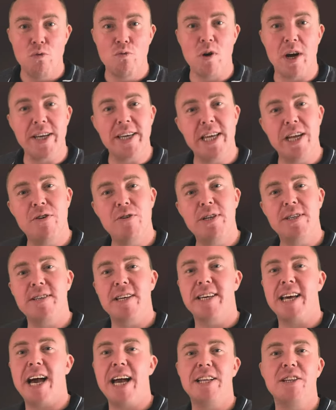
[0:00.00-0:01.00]
Rakia is a
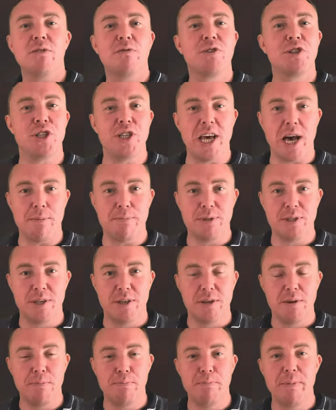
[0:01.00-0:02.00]
kind of schnapps
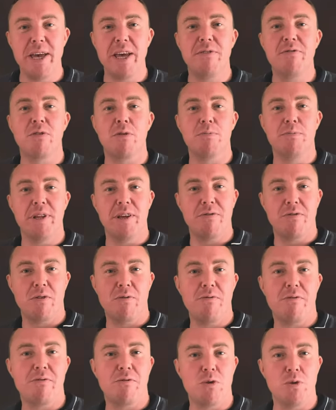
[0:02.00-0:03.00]
made from
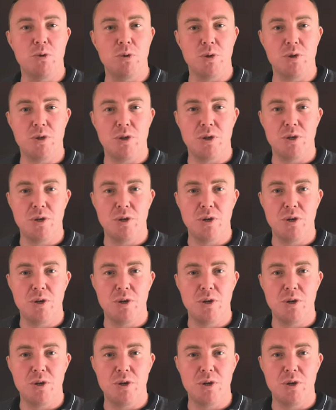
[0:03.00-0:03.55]
different fruits,